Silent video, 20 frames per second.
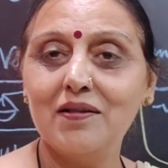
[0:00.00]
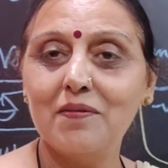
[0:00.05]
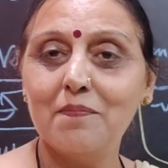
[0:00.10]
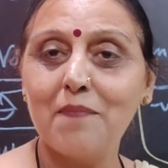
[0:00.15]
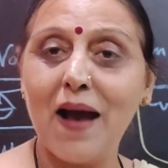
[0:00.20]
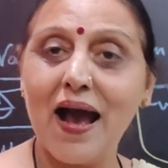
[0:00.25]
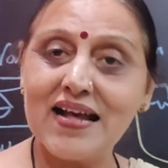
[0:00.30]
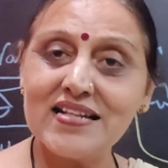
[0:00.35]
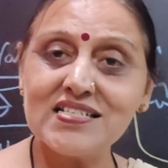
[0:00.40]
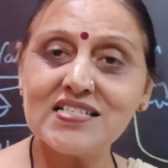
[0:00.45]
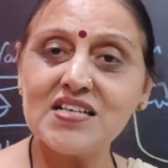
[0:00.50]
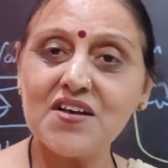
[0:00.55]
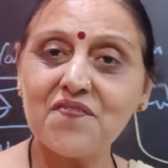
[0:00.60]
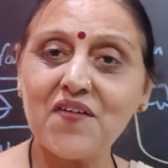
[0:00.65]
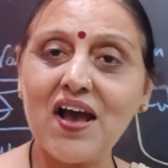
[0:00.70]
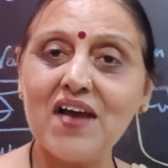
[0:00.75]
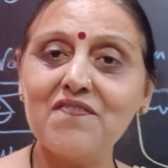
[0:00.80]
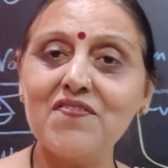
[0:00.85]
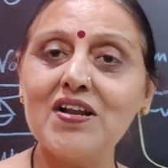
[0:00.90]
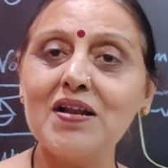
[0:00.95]
man's
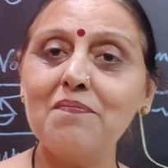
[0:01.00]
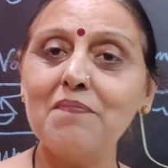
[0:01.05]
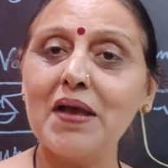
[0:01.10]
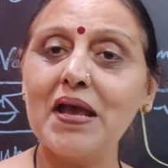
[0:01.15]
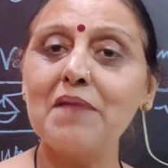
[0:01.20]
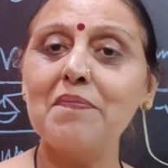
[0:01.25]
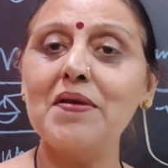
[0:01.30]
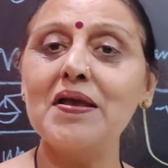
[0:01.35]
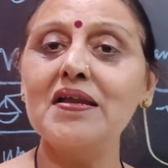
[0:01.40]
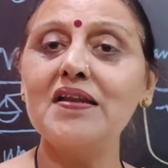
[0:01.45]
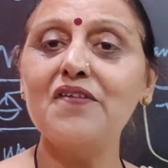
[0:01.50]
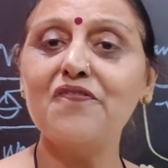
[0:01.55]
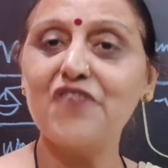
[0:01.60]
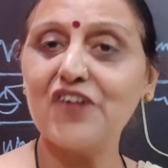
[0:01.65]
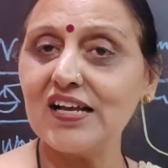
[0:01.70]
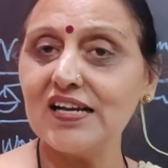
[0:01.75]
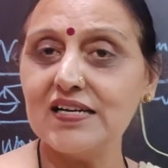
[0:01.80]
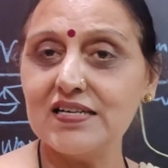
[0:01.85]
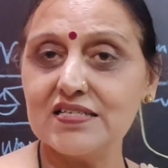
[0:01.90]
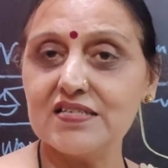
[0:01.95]
survival may be
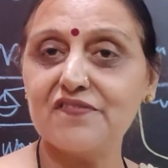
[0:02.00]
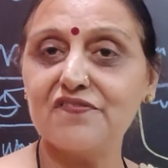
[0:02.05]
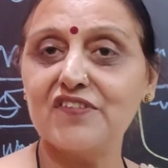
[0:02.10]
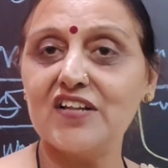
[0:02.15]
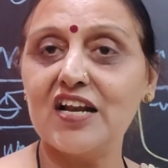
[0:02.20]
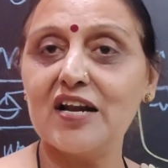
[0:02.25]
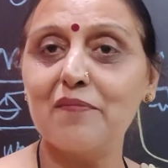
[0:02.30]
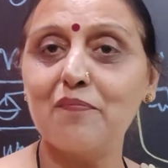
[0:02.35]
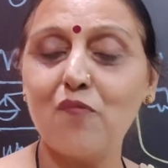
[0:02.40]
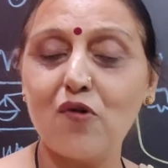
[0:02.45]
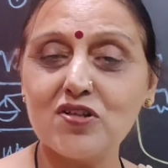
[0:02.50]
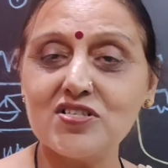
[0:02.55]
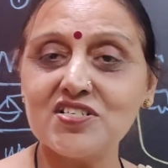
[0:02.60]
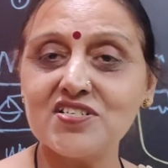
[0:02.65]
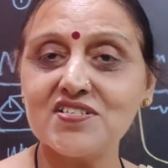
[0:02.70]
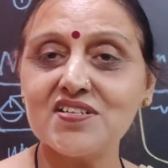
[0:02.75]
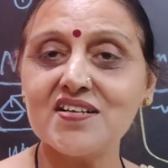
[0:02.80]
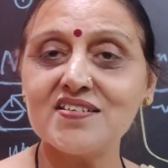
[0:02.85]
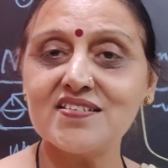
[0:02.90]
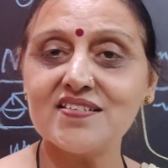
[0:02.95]
difficult if there are
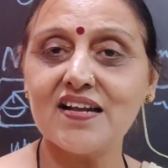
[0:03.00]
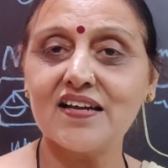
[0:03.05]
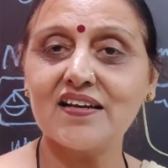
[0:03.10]
monsters